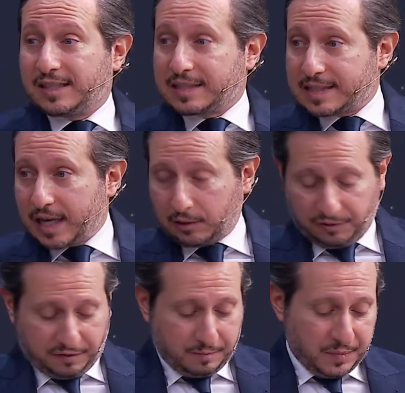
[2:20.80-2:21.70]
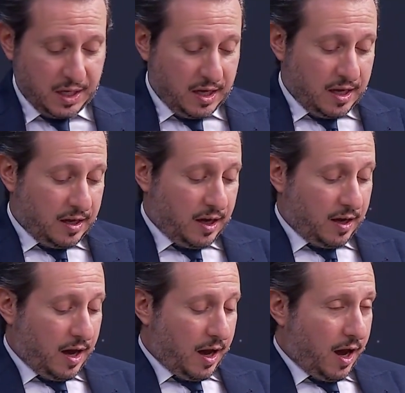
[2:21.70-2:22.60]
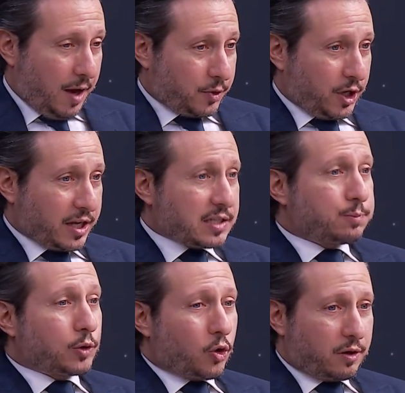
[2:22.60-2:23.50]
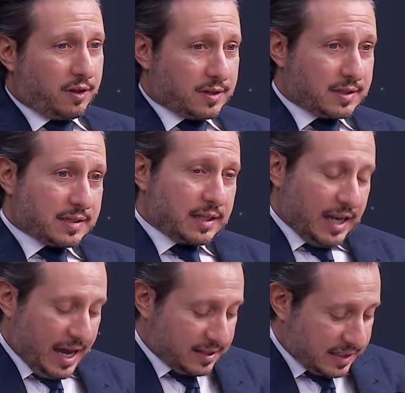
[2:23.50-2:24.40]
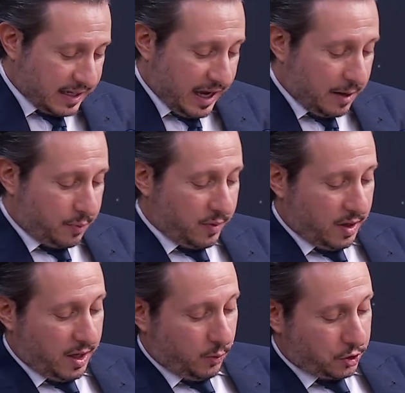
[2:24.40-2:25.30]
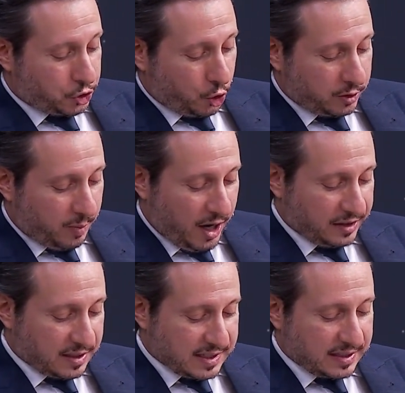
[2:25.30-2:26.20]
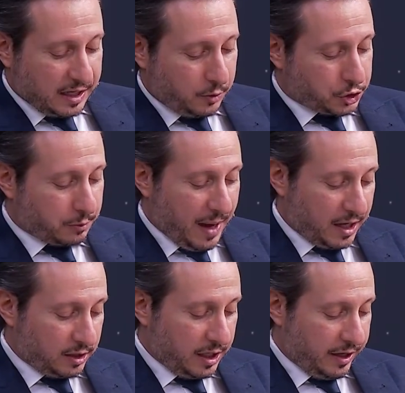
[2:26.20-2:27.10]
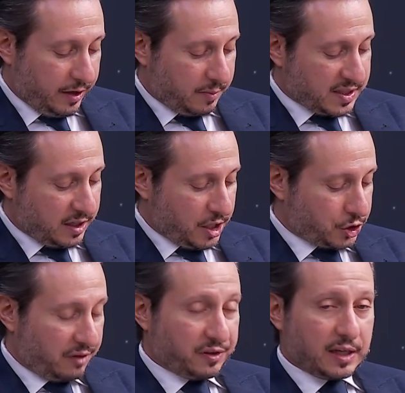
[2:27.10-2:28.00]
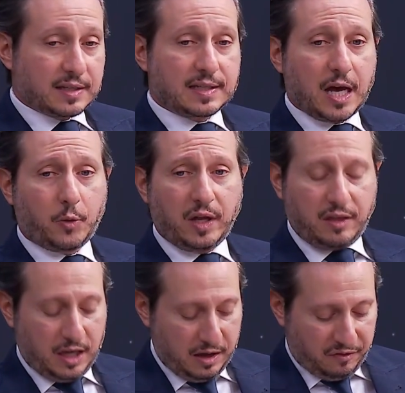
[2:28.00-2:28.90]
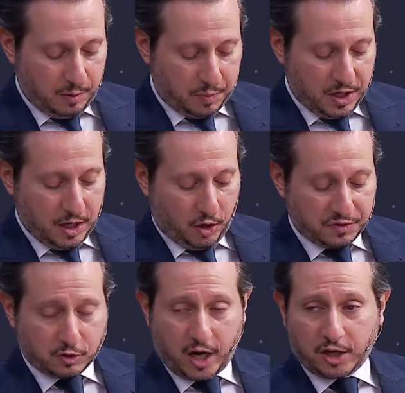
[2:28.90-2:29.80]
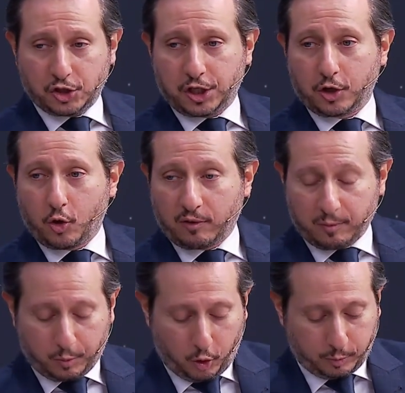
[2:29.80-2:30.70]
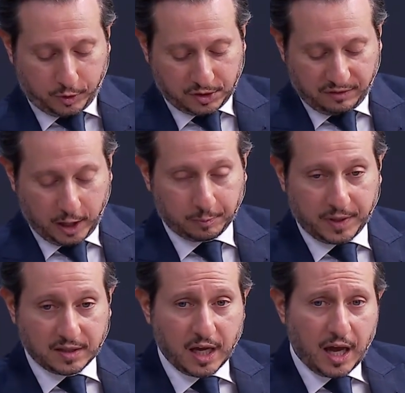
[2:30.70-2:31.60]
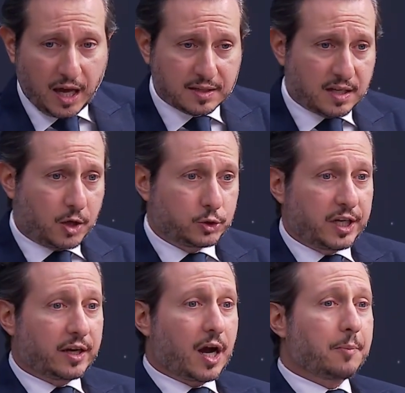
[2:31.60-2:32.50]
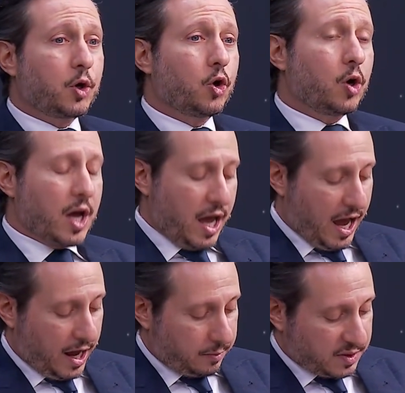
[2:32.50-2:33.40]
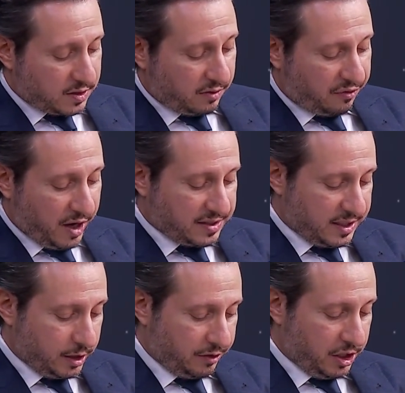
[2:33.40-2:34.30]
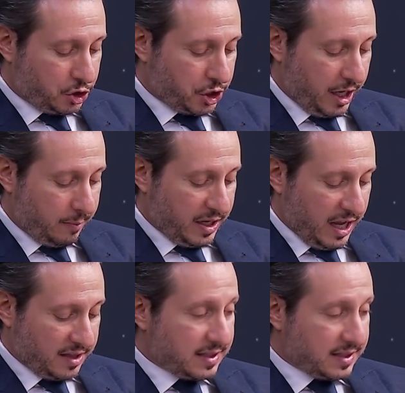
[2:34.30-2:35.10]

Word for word: eat itself? I'm going to explore this landscape. Uh, we're joined by a distinguished panel here Mr. Ashraf Al Ghazzawi, the EVP of Strategy and Cor Corporate Development at Saudi Aramco, and Mr. Fred Thiel, the Chairman